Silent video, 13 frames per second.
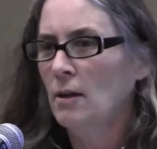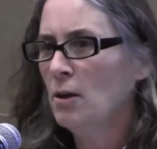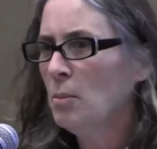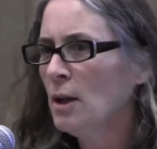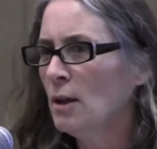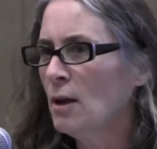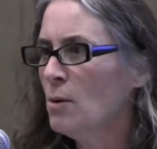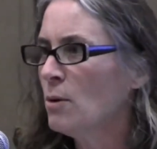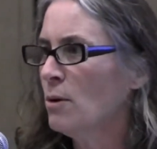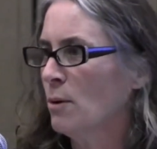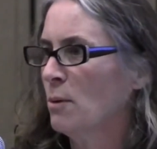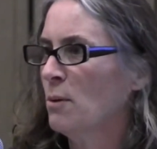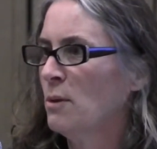a little bit
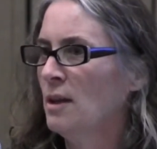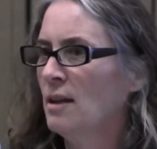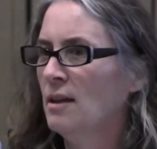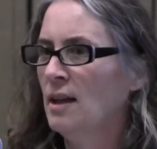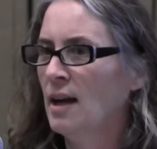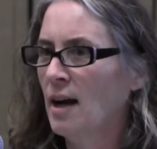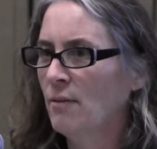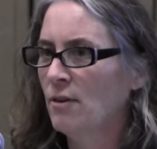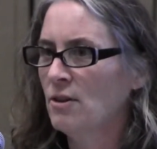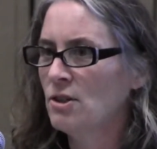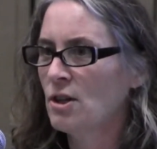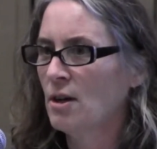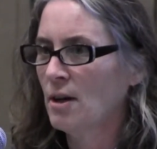lower than the
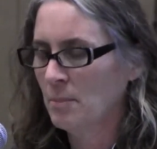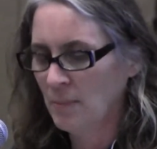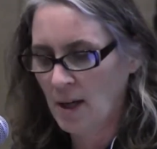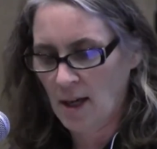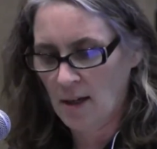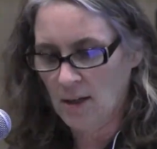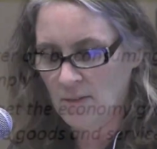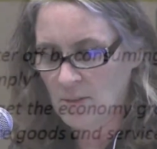average Tom had